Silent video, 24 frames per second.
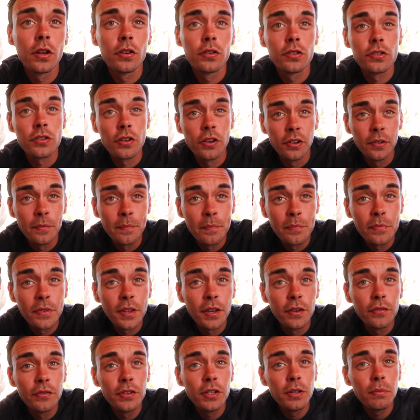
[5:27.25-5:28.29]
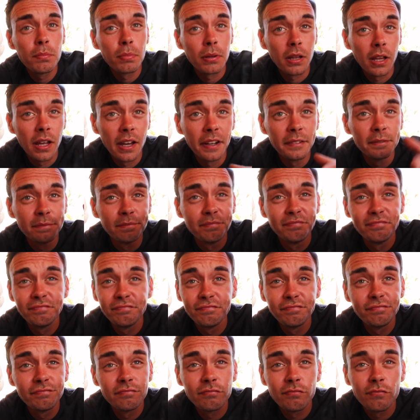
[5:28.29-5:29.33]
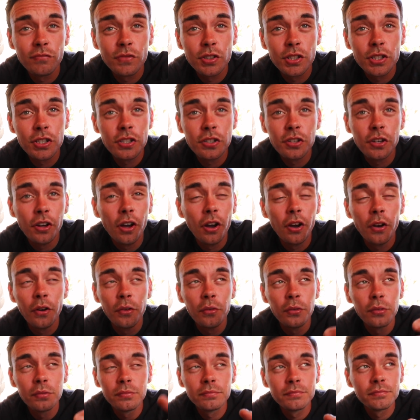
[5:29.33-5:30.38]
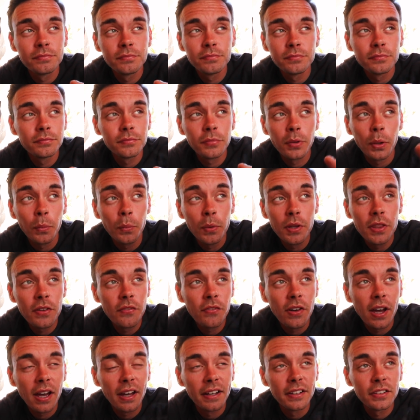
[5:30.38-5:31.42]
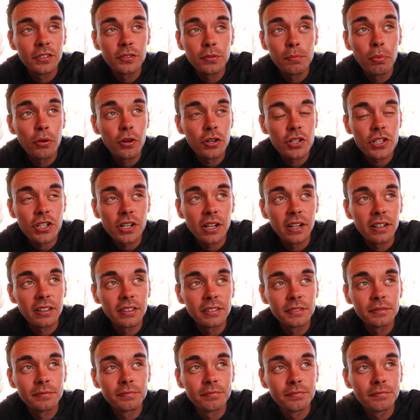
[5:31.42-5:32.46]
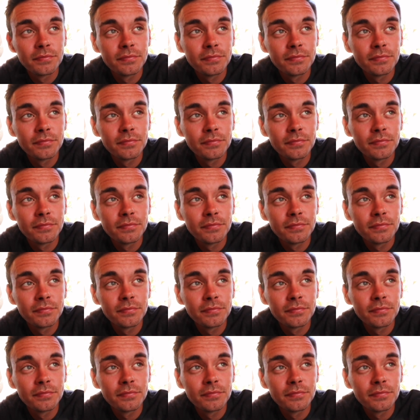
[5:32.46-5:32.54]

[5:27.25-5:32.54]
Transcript: So if you plan to go with a van to Portugal,